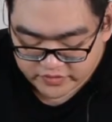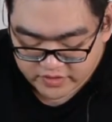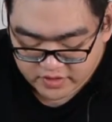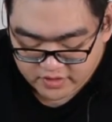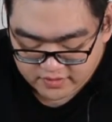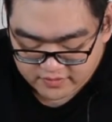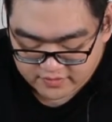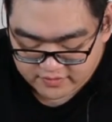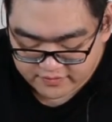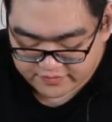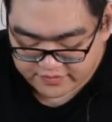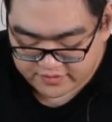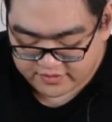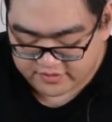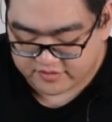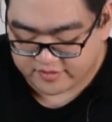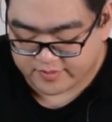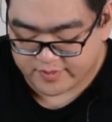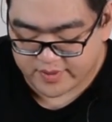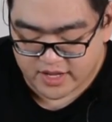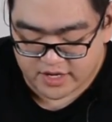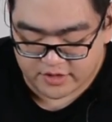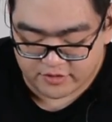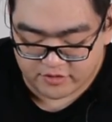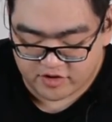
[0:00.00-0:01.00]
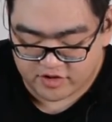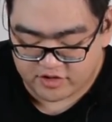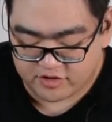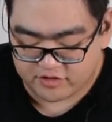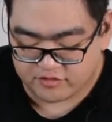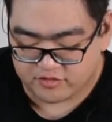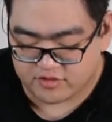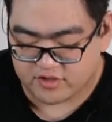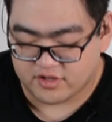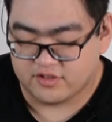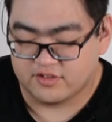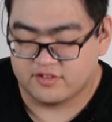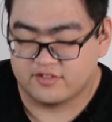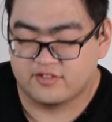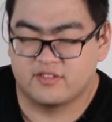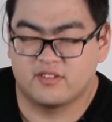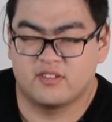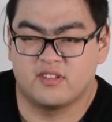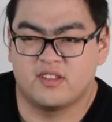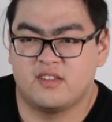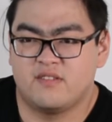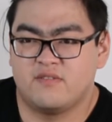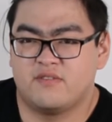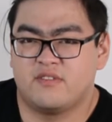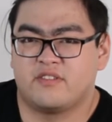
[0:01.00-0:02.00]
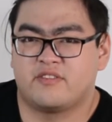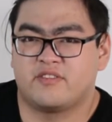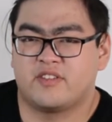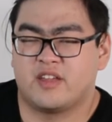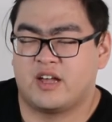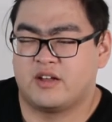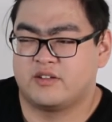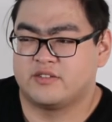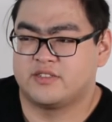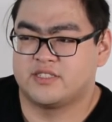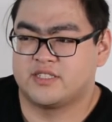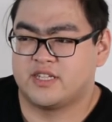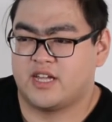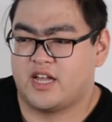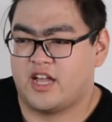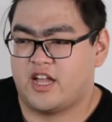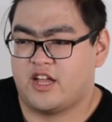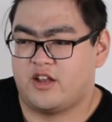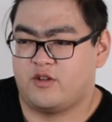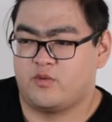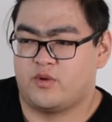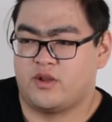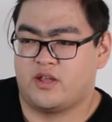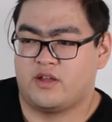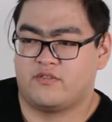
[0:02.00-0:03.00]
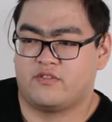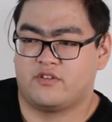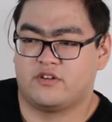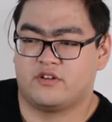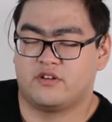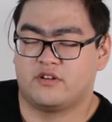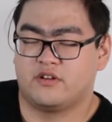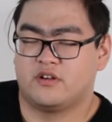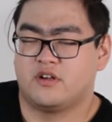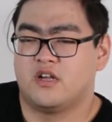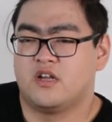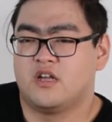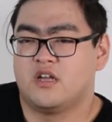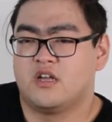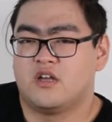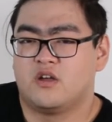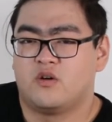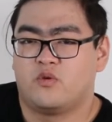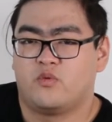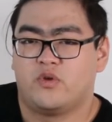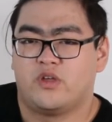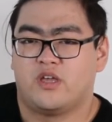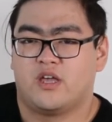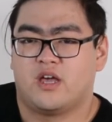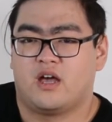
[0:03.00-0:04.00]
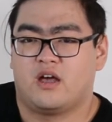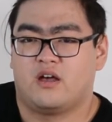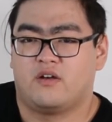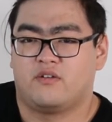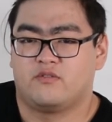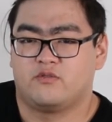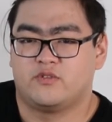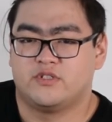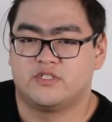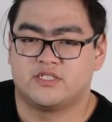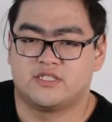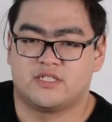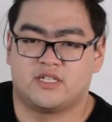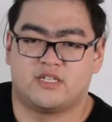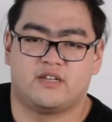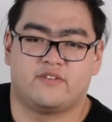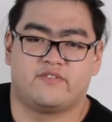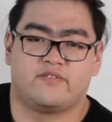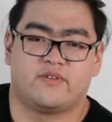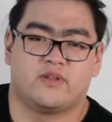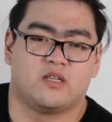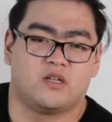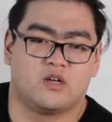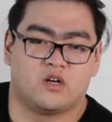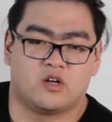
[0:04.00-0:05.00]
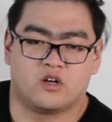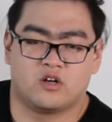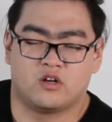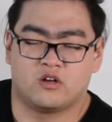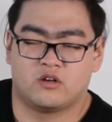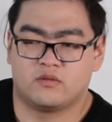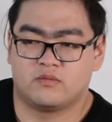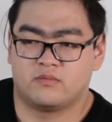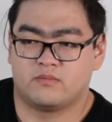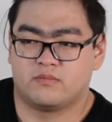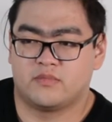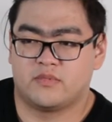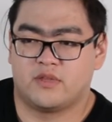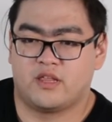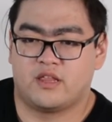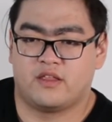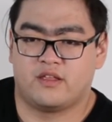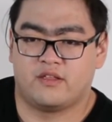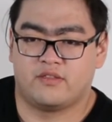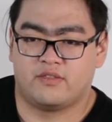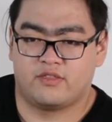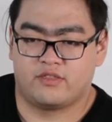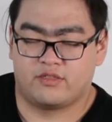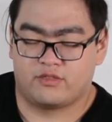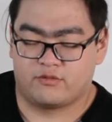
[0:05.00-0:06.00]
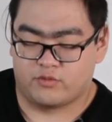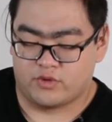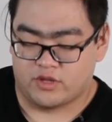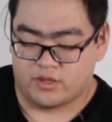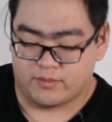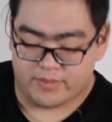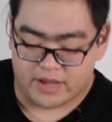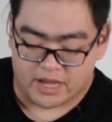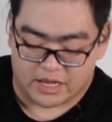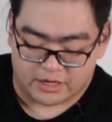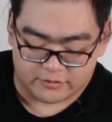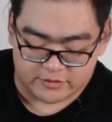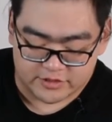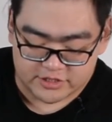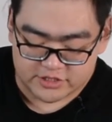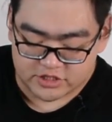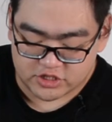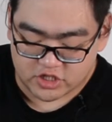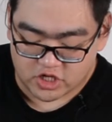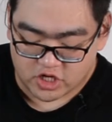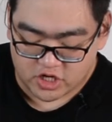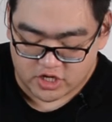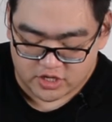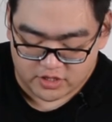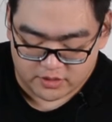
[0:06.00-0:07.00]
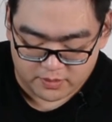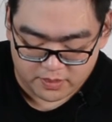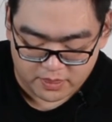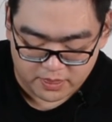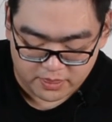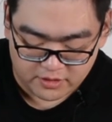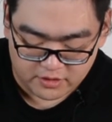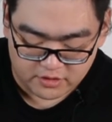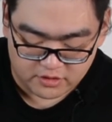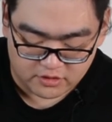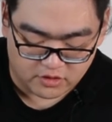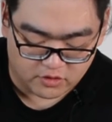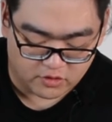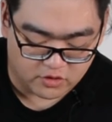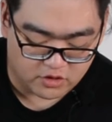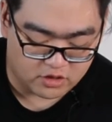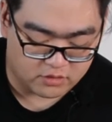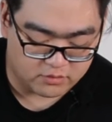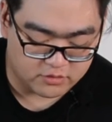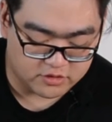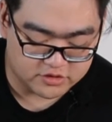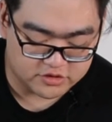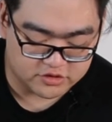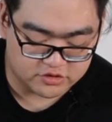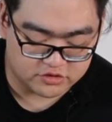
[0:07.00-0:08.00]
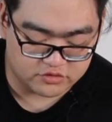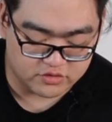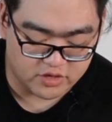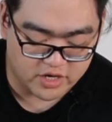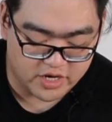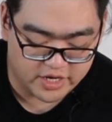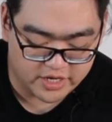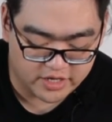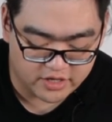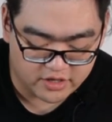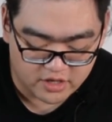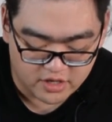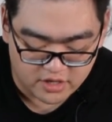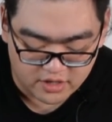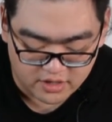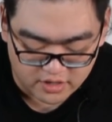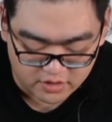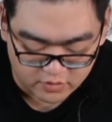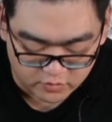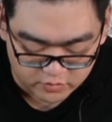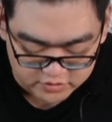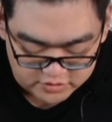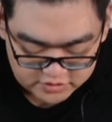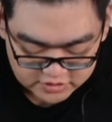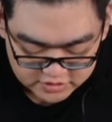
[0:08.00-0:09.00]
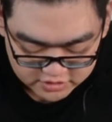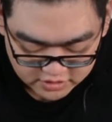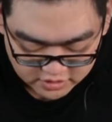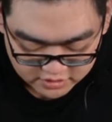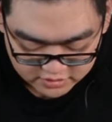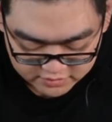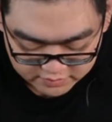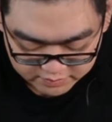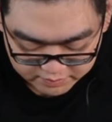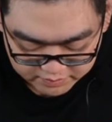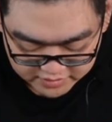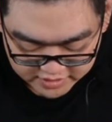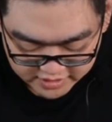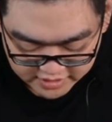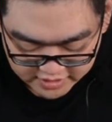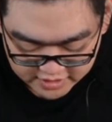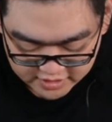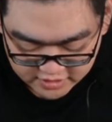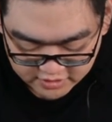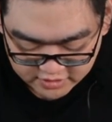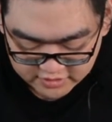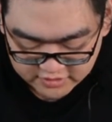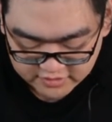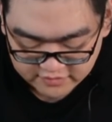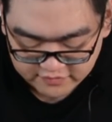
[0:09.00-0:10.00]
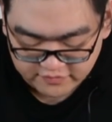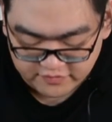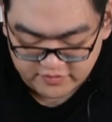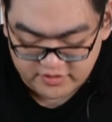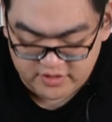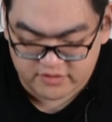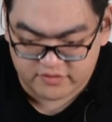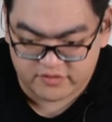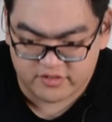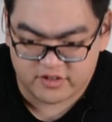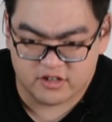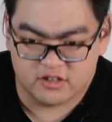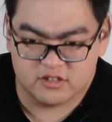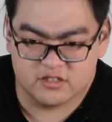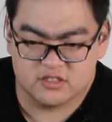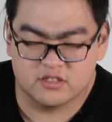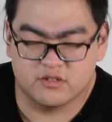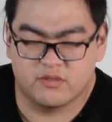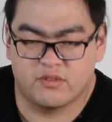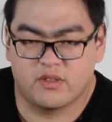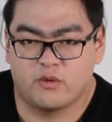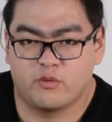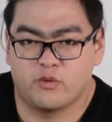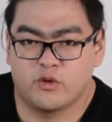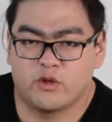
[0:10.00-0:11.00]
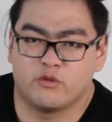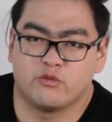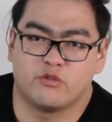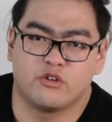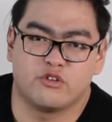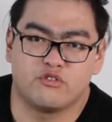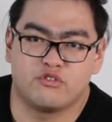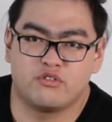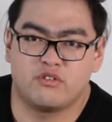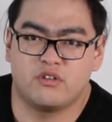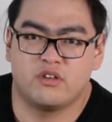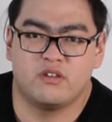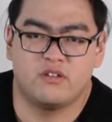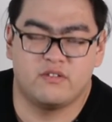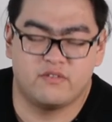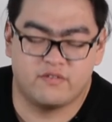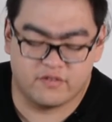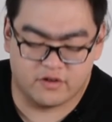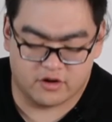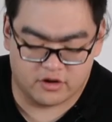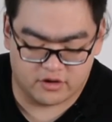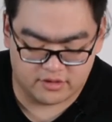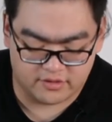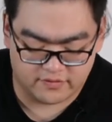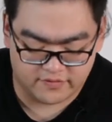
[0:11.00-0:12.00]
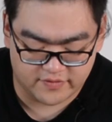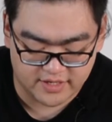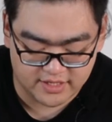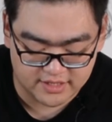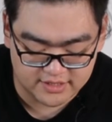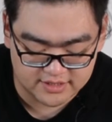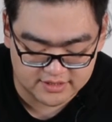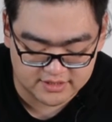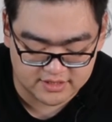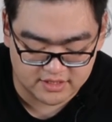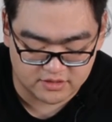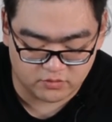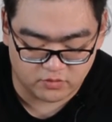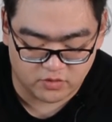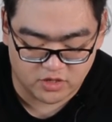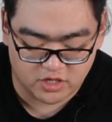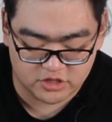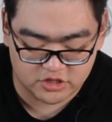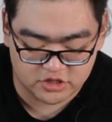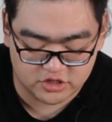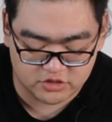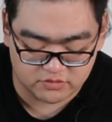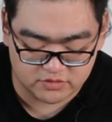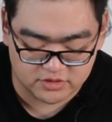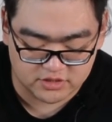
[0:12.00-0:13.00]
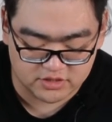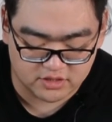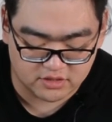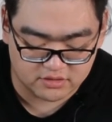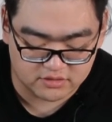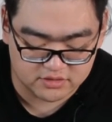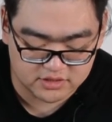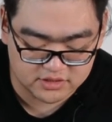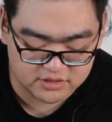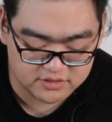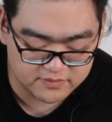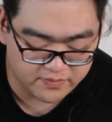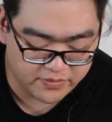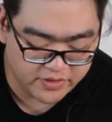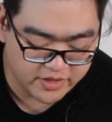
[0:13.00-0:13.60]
With these batteries, we can just leave this outside whenever we set up an alarm, and when the battery's gone or almost dry, it will start blinking in the front of here, so then we can retrieve our device and watch the results.